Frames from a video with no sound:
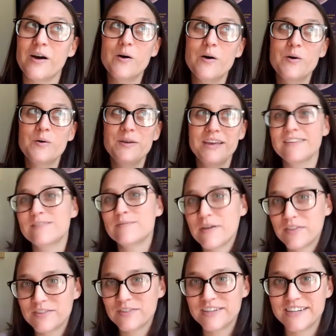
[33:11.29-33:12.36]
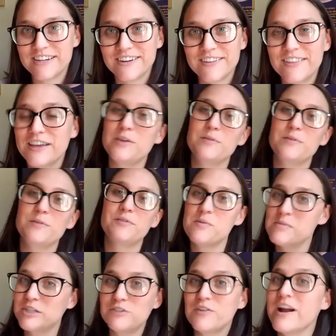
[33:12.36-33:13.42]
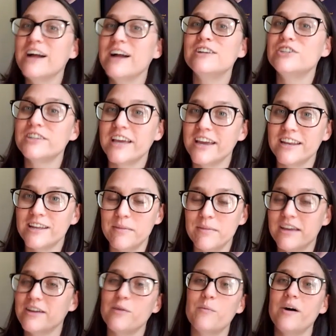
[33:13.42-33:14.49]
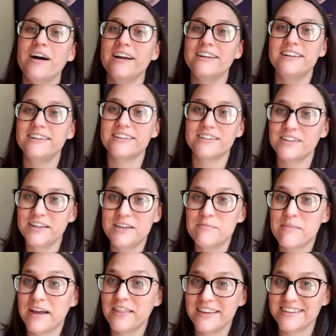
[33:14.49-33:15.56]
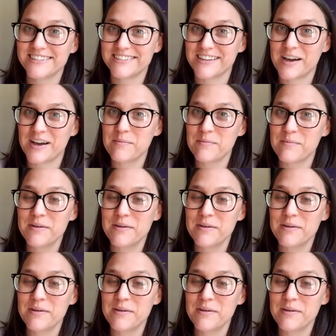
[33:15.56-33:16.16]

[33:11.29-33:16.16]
oh yes, mother dear, thank you so much for educating me on why I need to clean my things up.